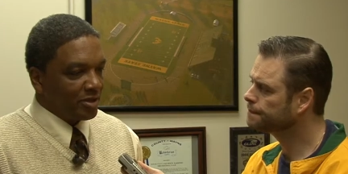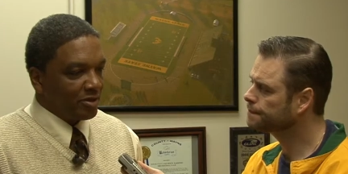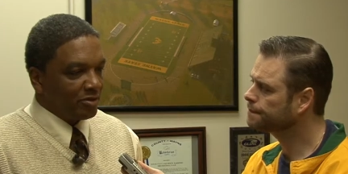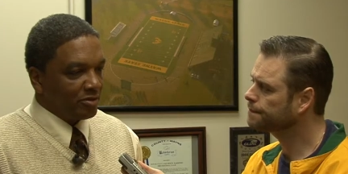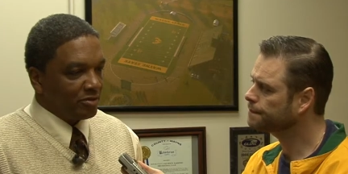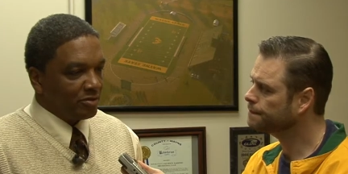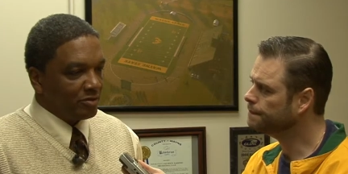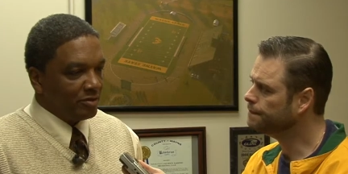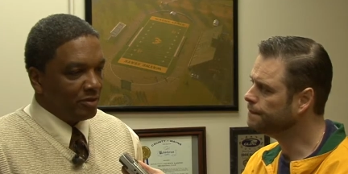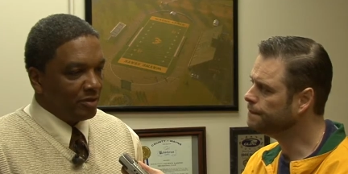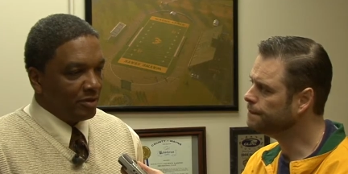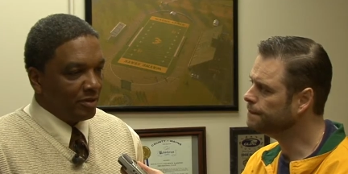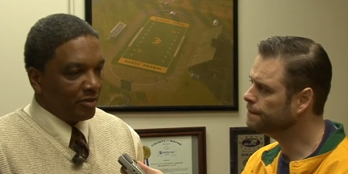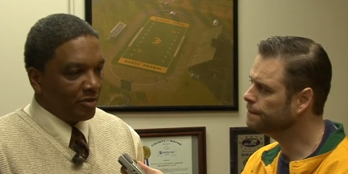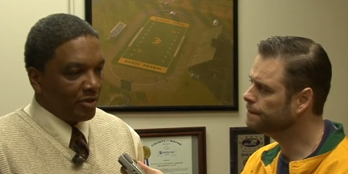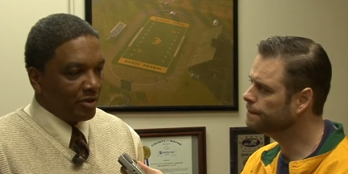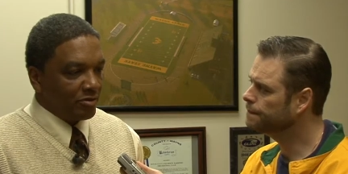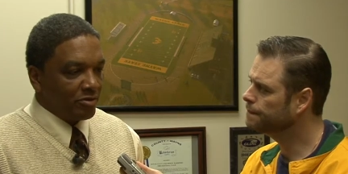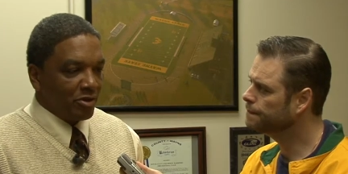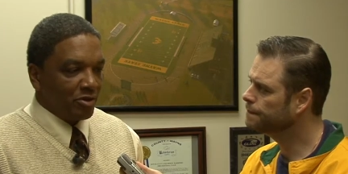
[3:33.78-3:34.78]
Speaker 1: um, they'll
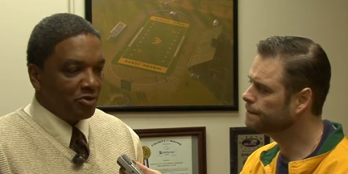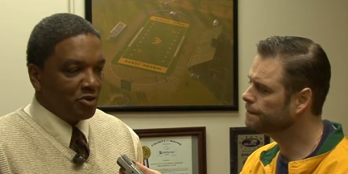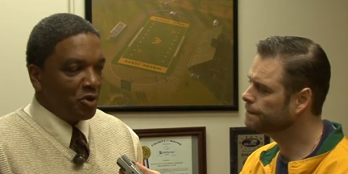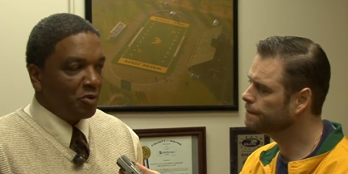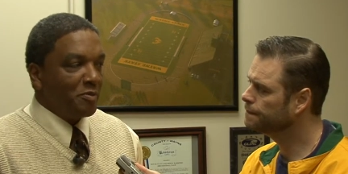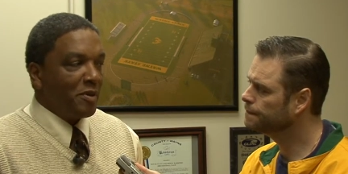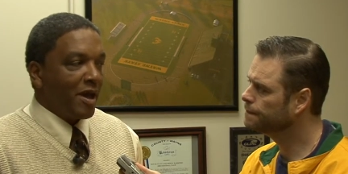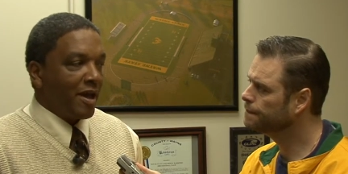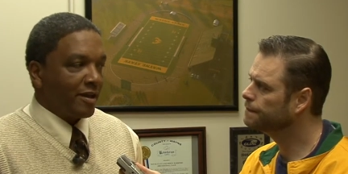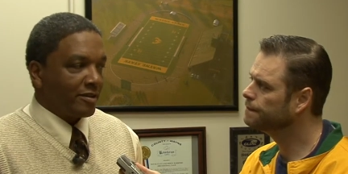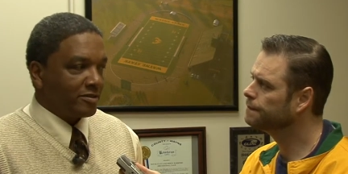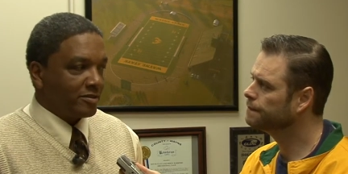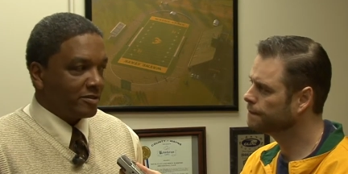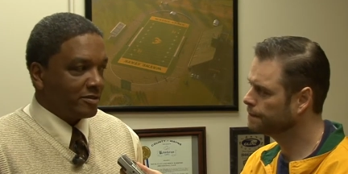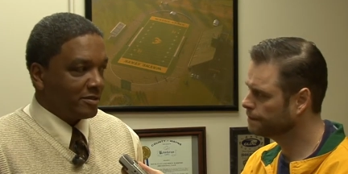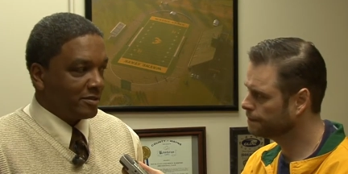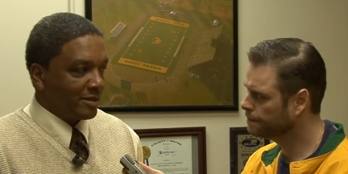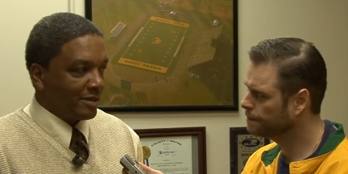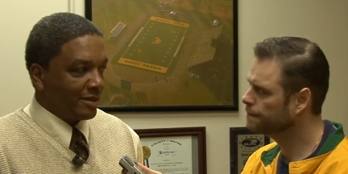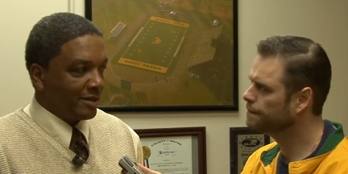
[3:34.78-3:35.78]
they'll go no backs
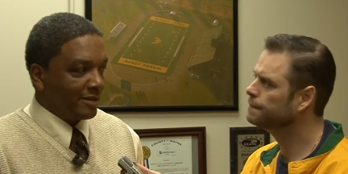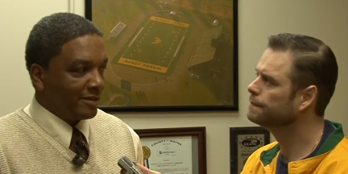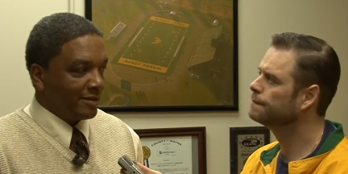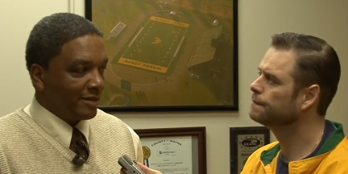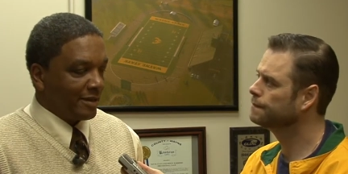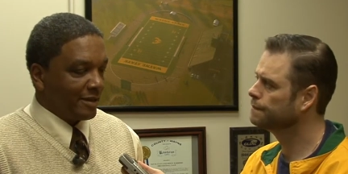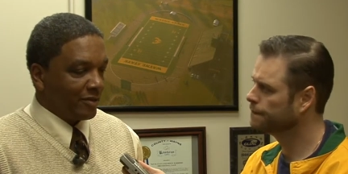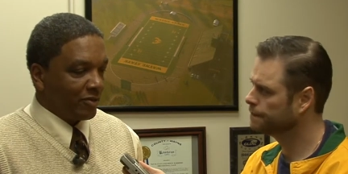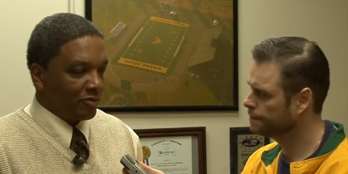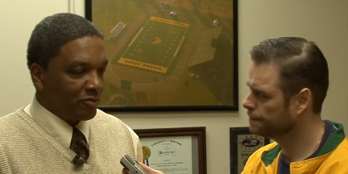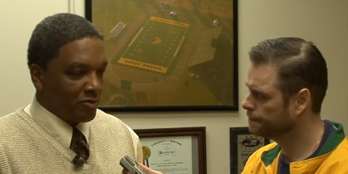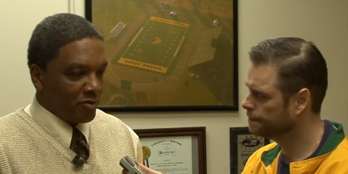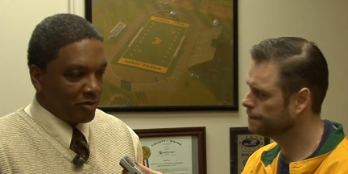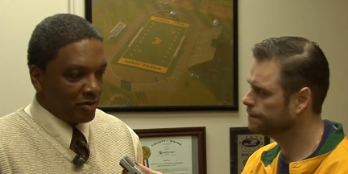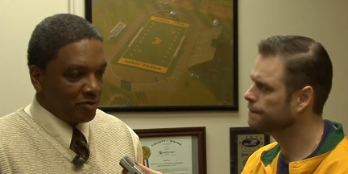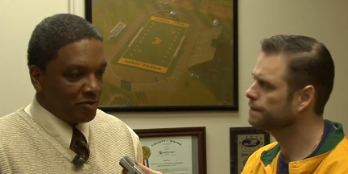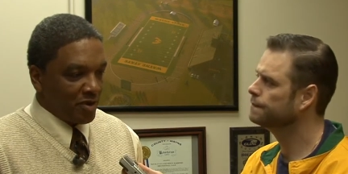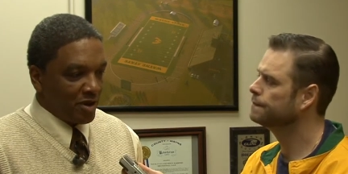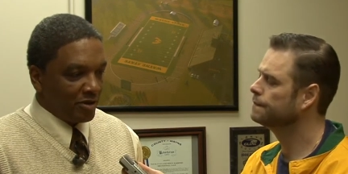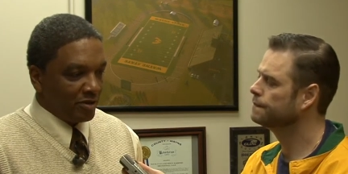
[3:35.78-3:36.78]
and and throw
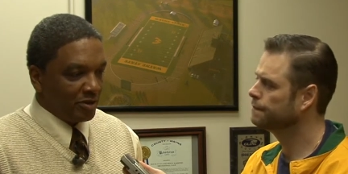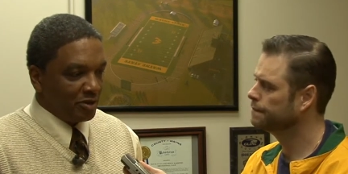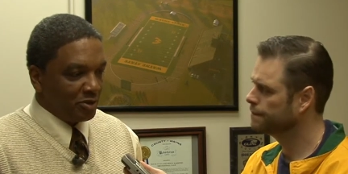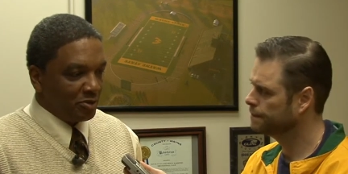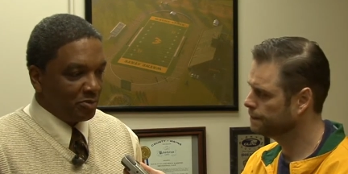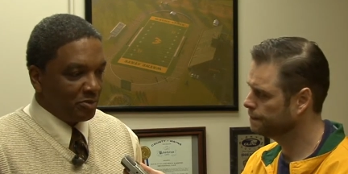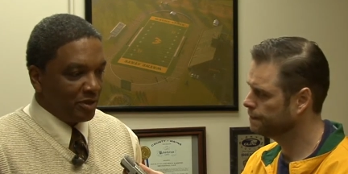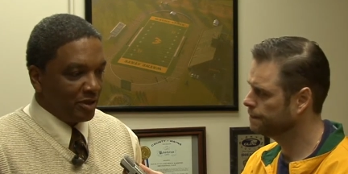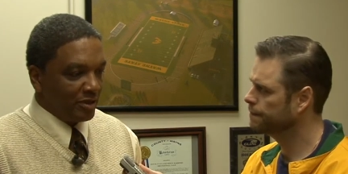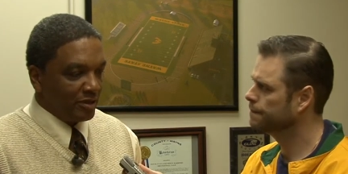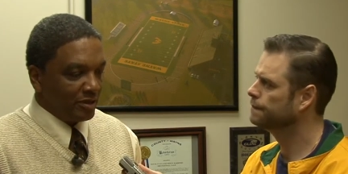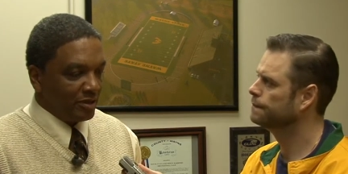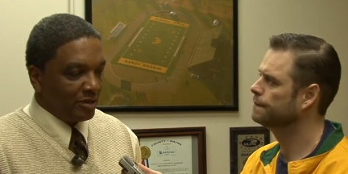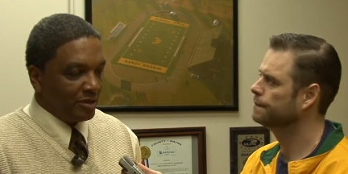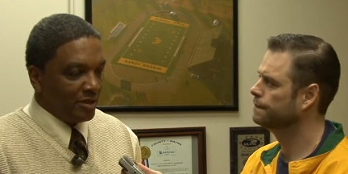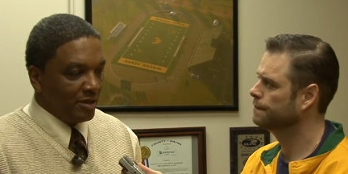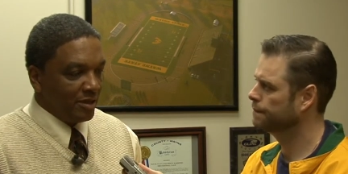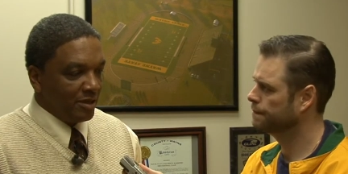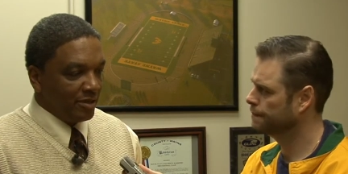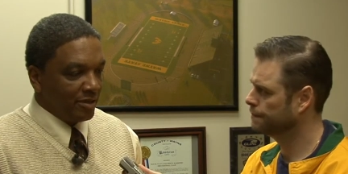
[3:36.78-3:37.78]
it around a little bit, and
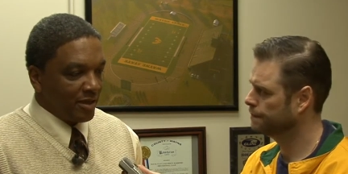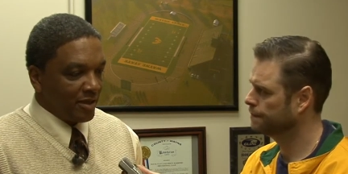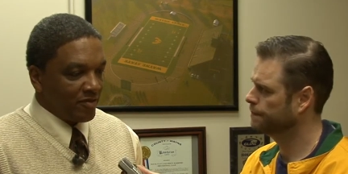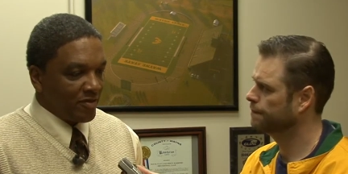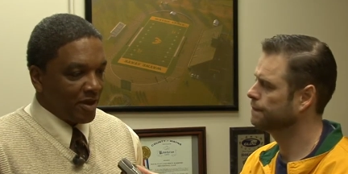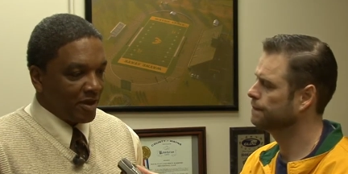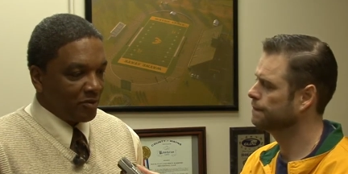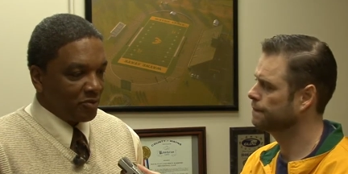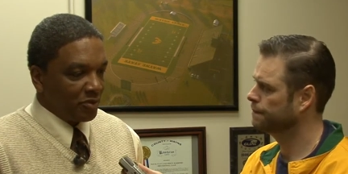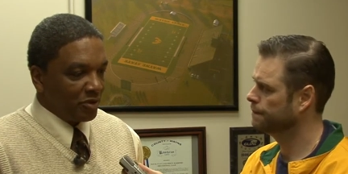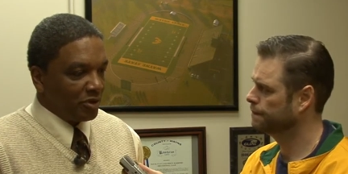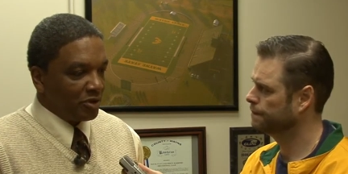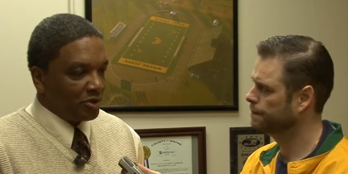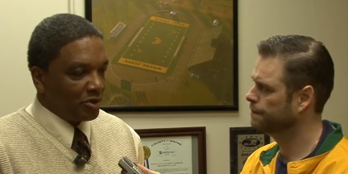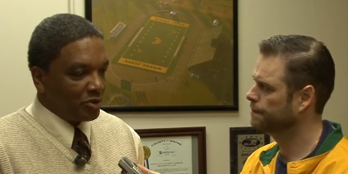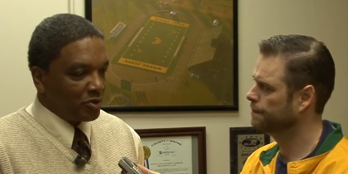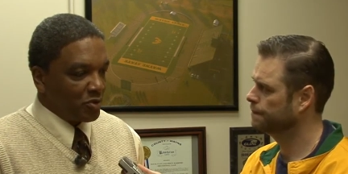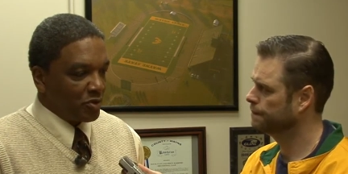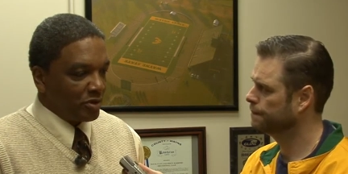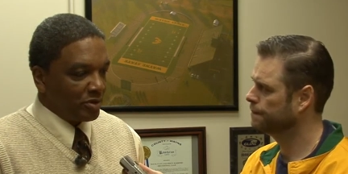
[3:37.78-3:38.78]
they've got a really
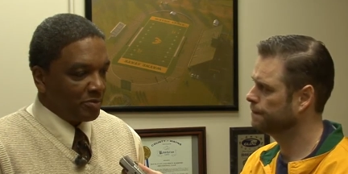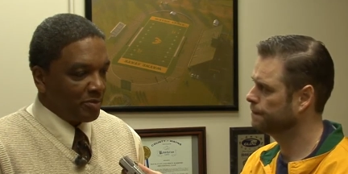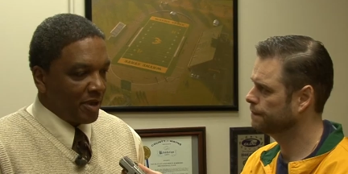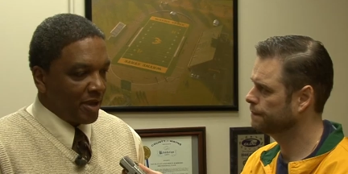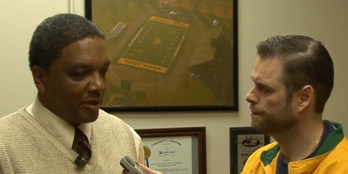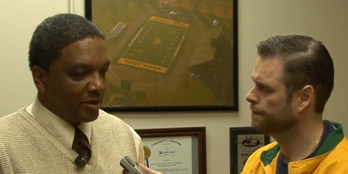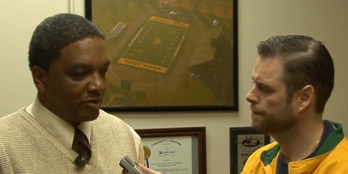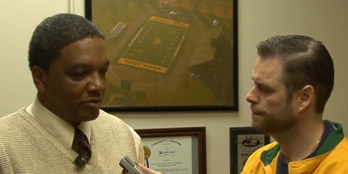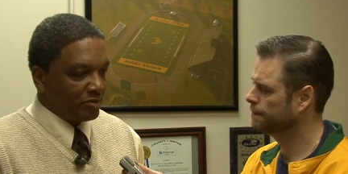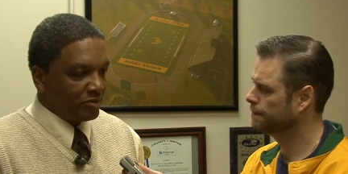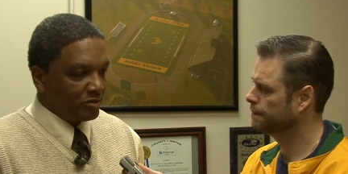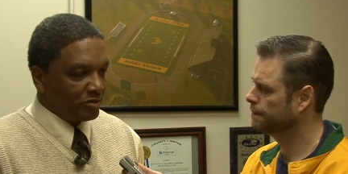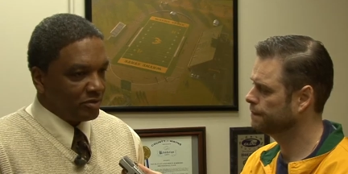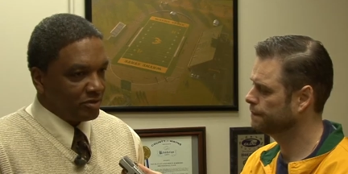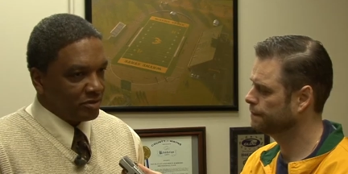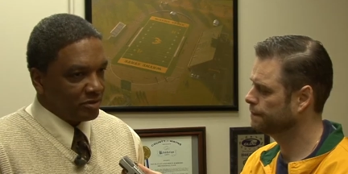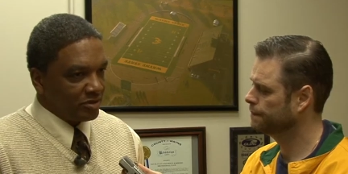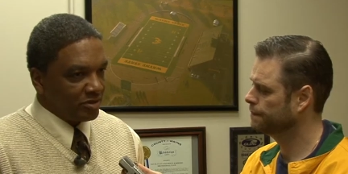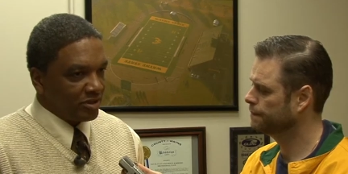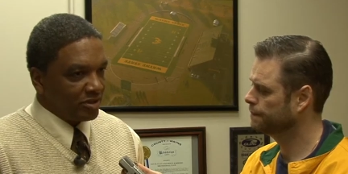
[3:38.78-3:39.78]
good quarterback
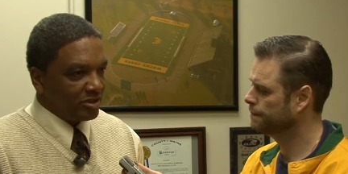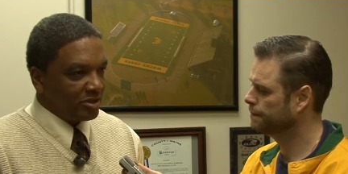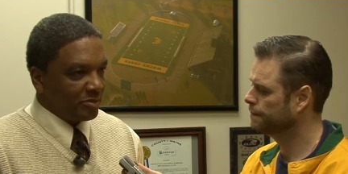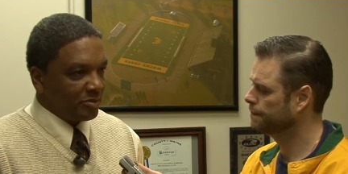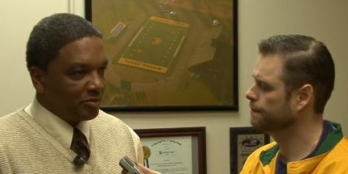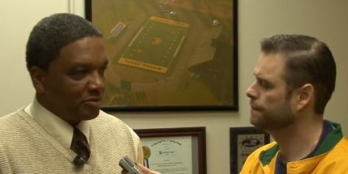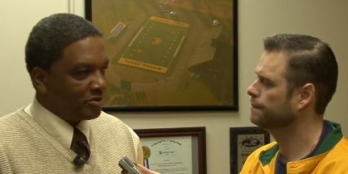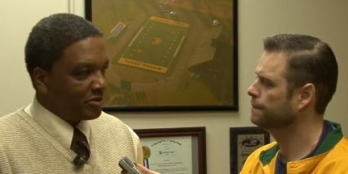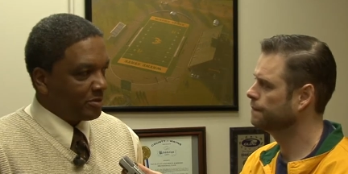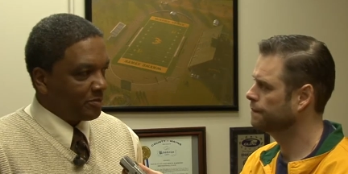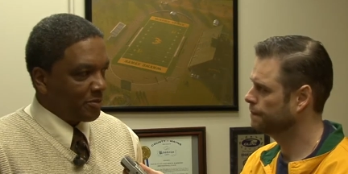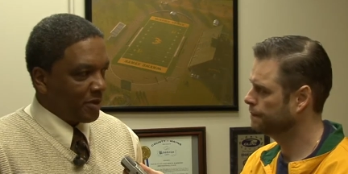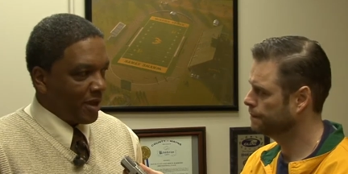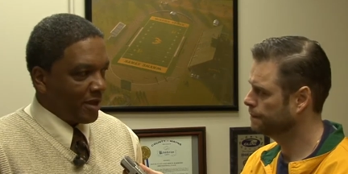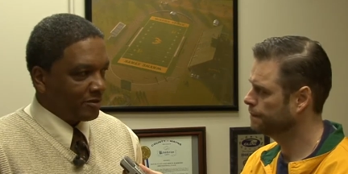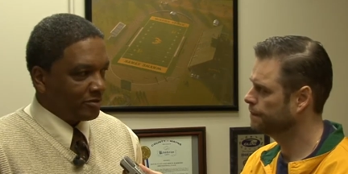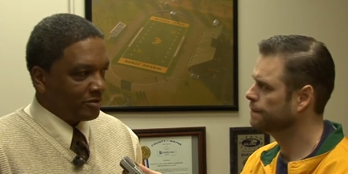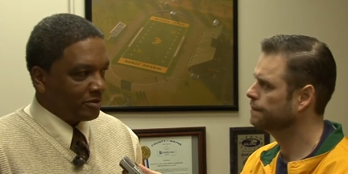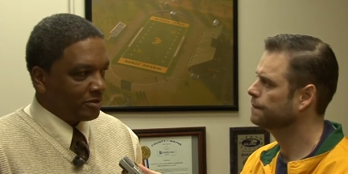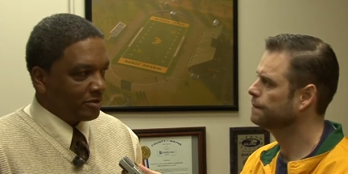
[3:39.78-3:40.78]
who's a 60%
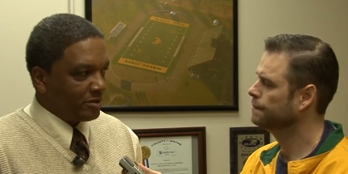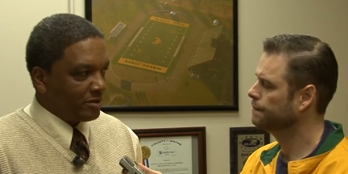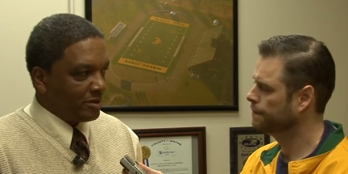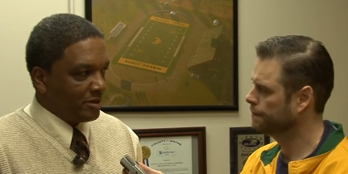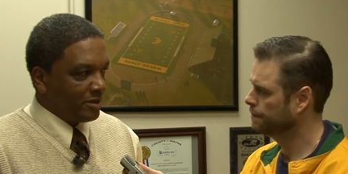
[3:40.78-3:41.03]
passer.